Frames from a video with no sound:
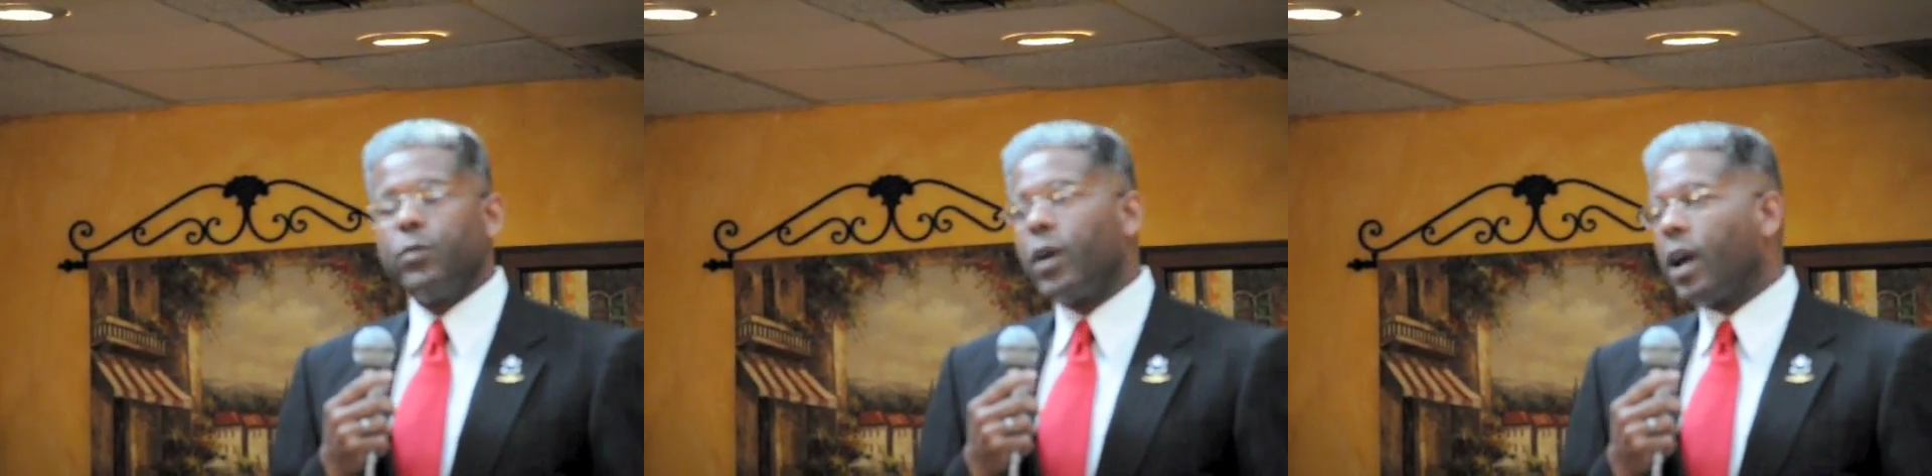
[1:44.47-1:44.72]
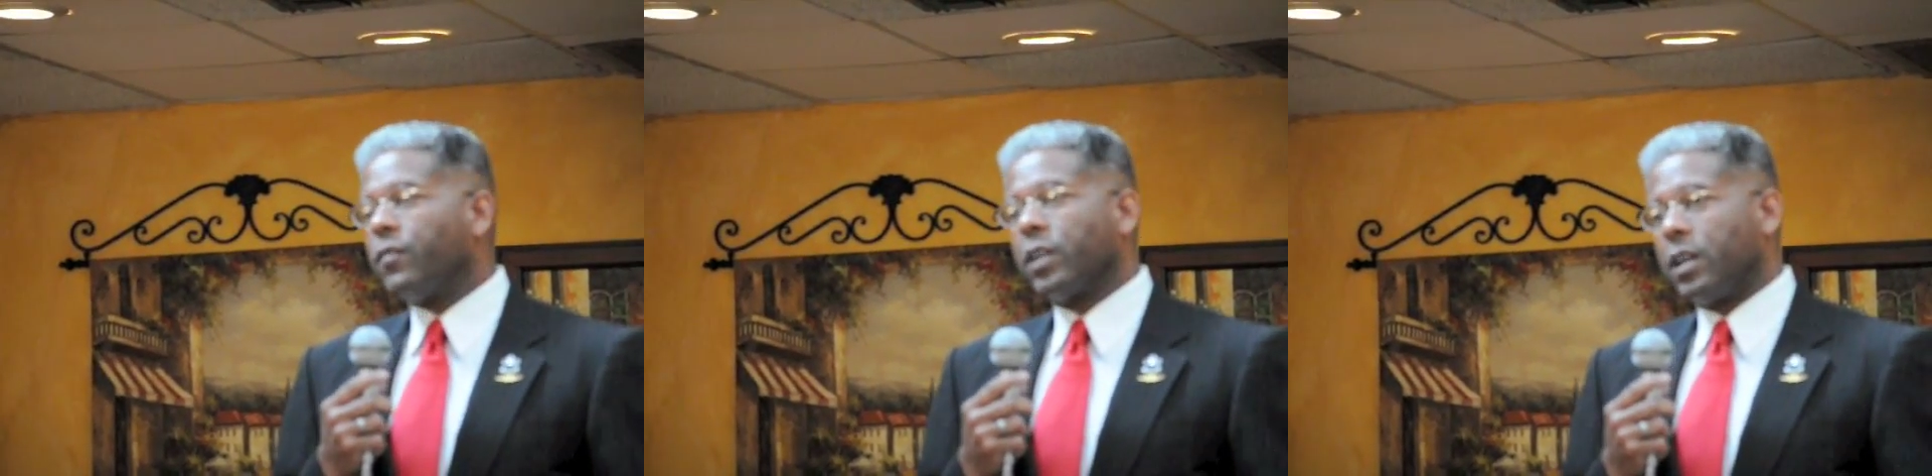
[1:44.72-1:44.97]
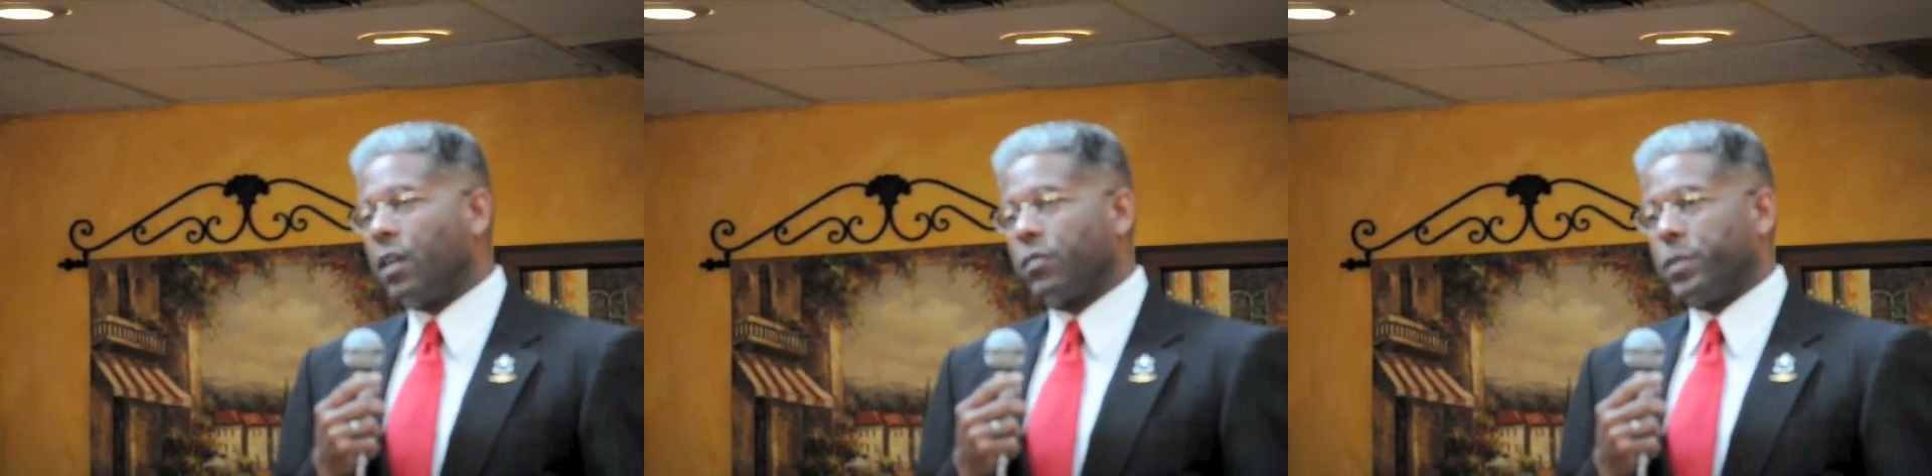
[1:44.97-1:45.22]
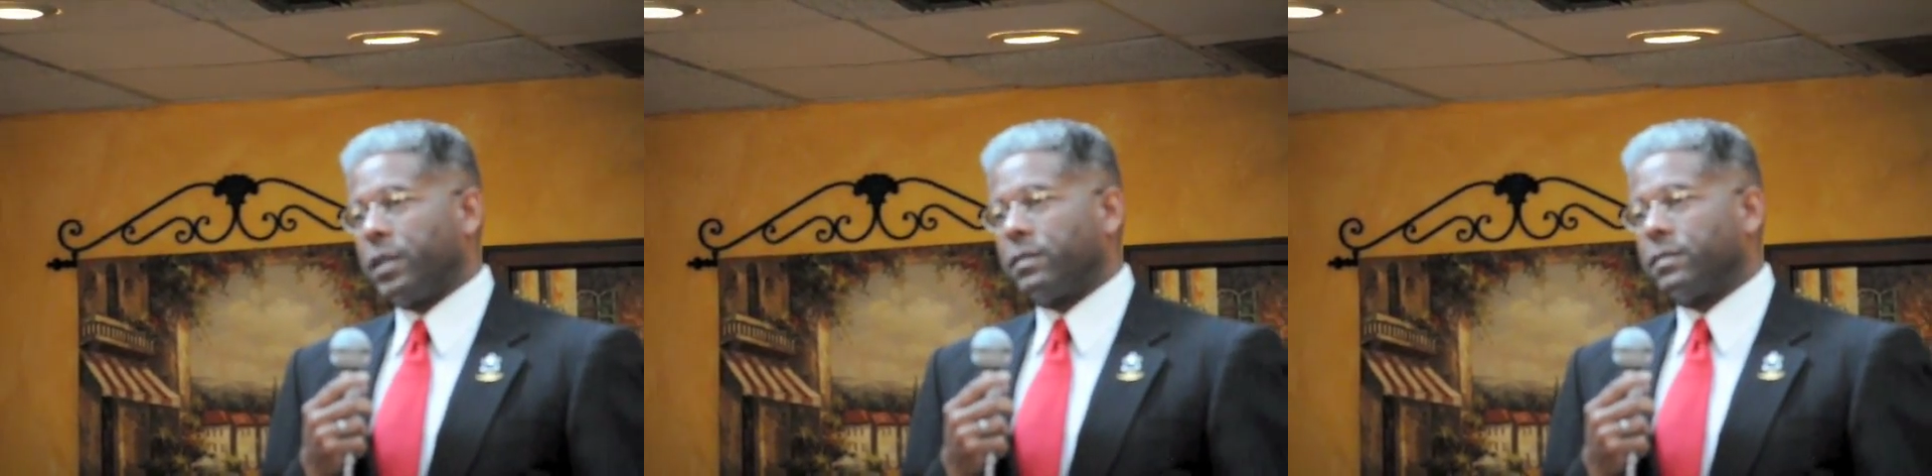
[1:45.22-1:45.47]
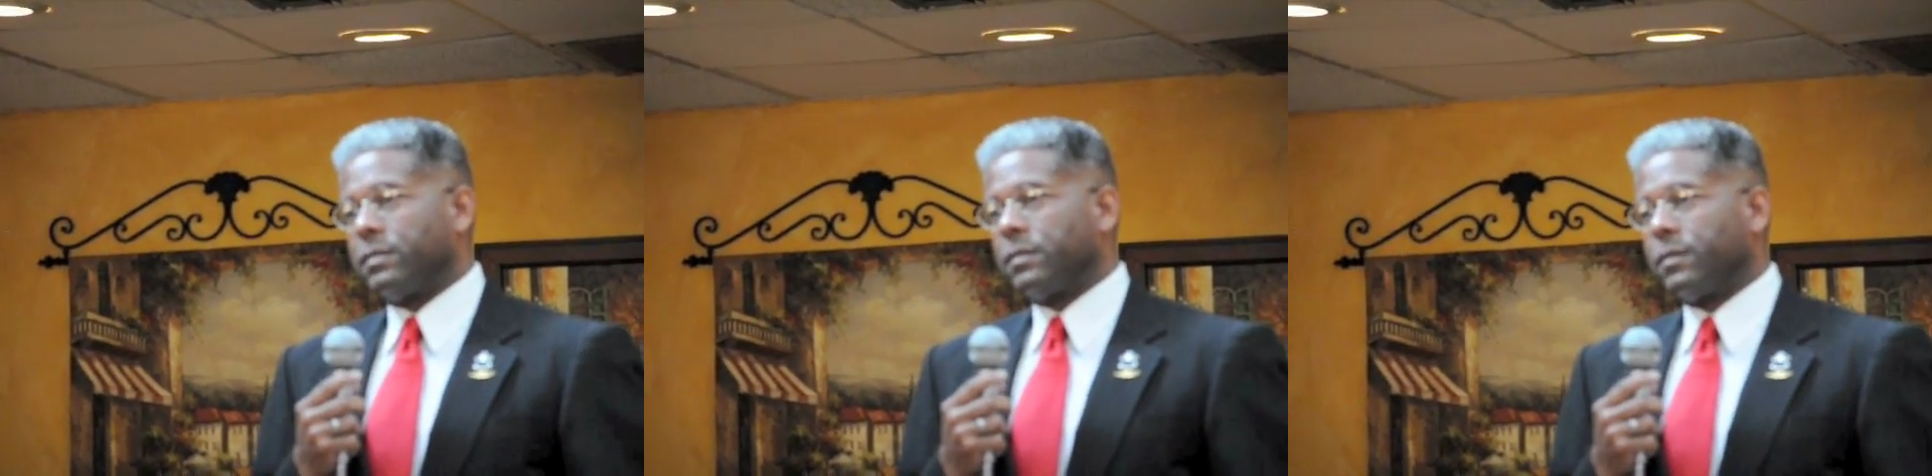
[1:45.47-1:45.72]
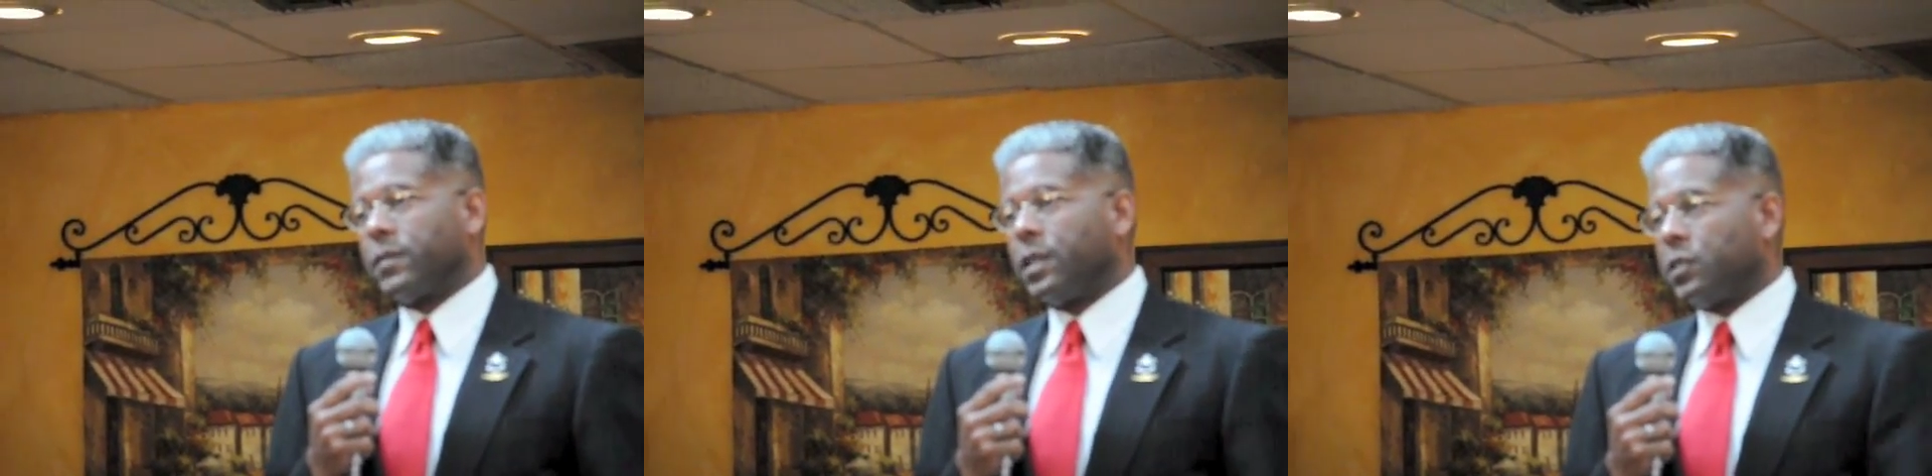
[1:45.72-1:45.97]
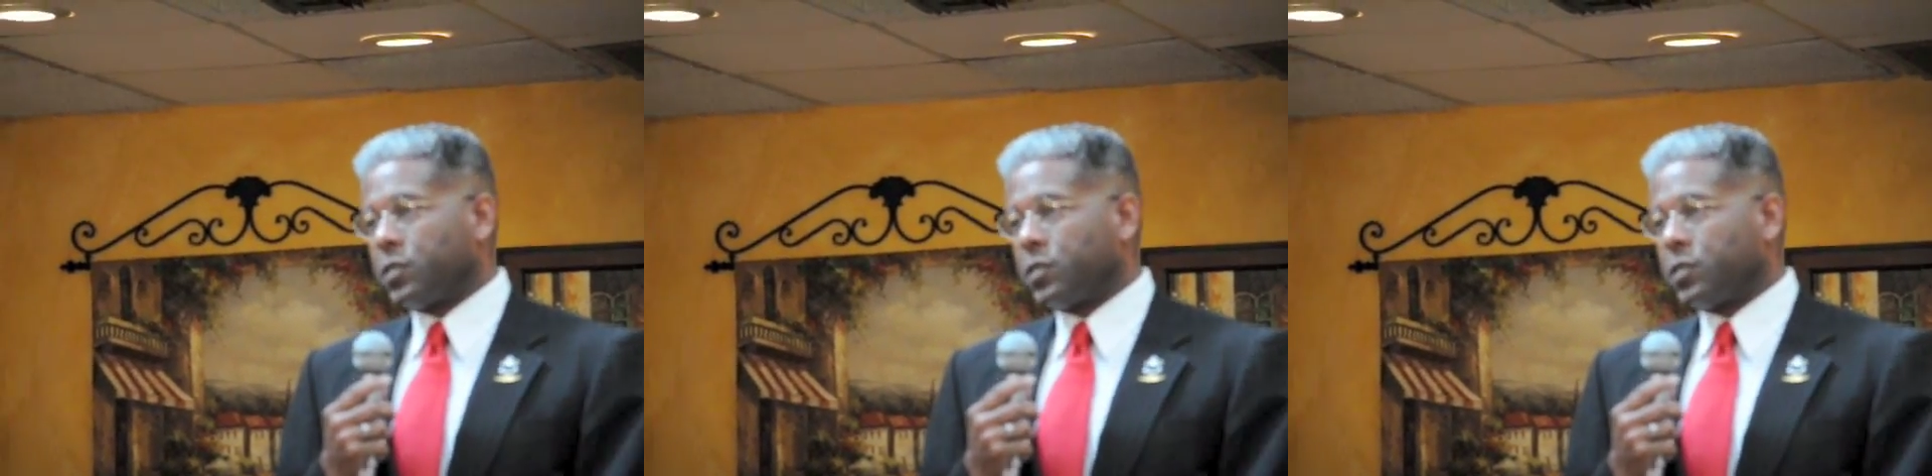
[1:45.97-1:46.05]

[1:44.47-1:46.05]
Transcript: will have a government that